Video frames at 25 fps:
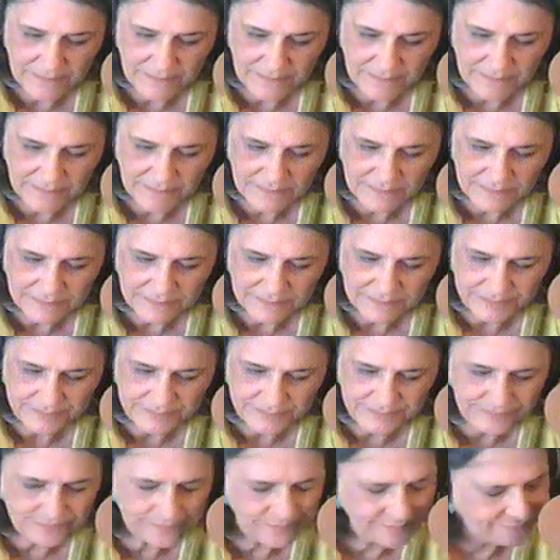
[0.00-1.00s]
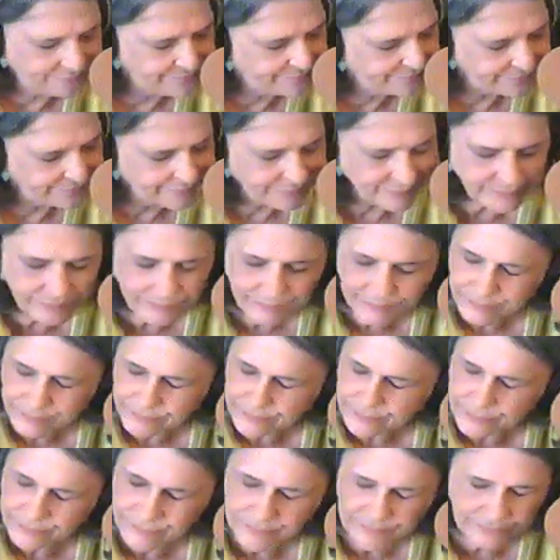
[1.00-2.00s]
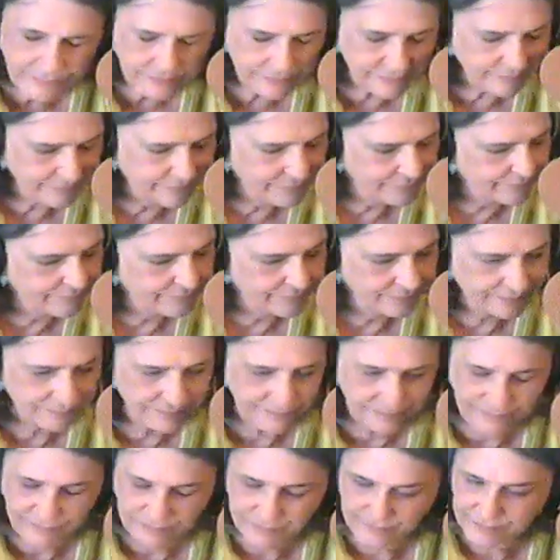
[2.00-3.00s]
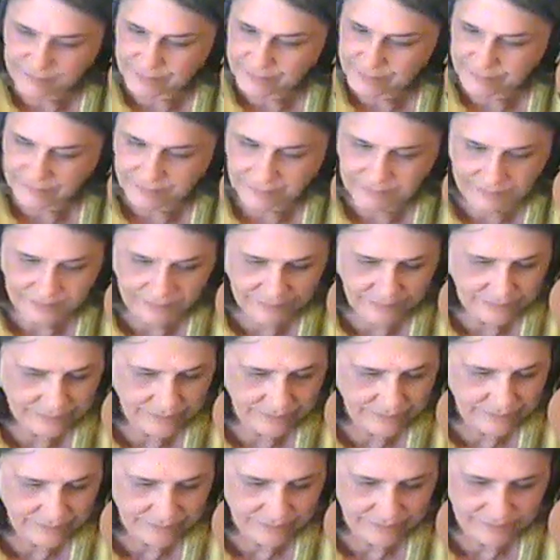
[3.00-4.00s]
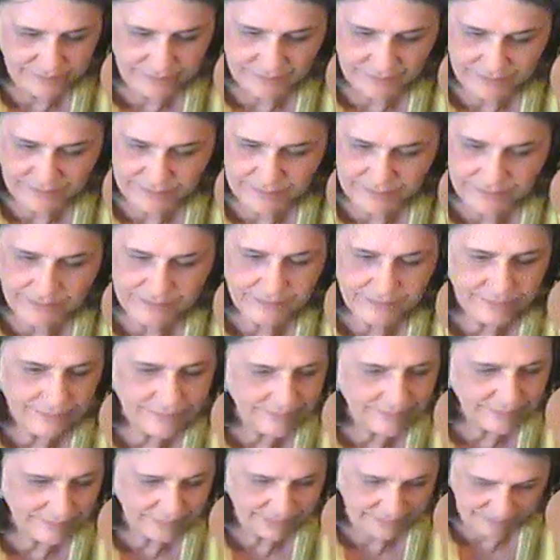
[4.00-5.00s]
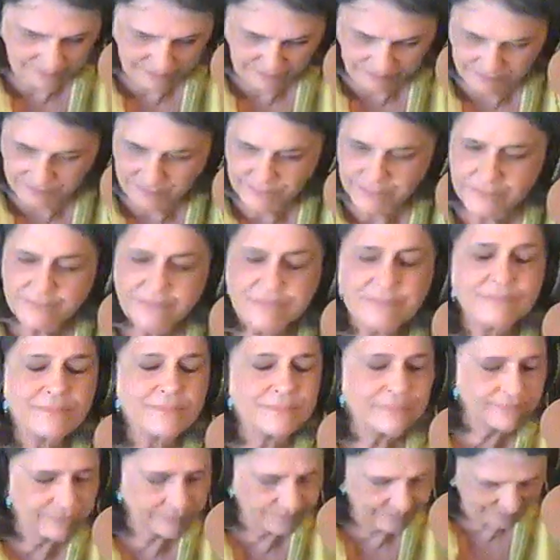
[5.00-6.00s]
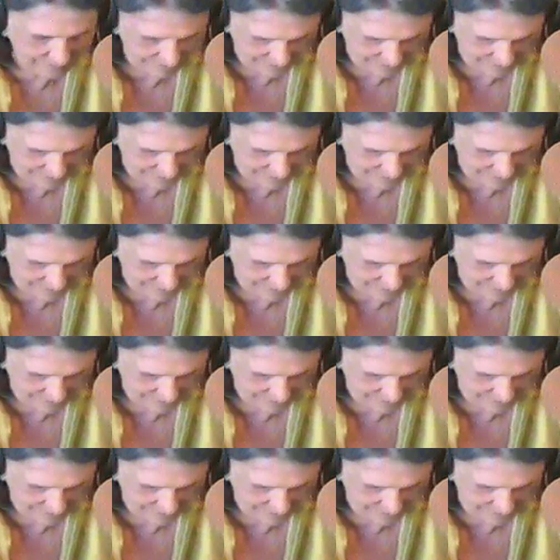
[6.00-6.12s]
until the 20s and 30s and sold in pharmacies. And then the FBI's J. Edgar Hoover's pal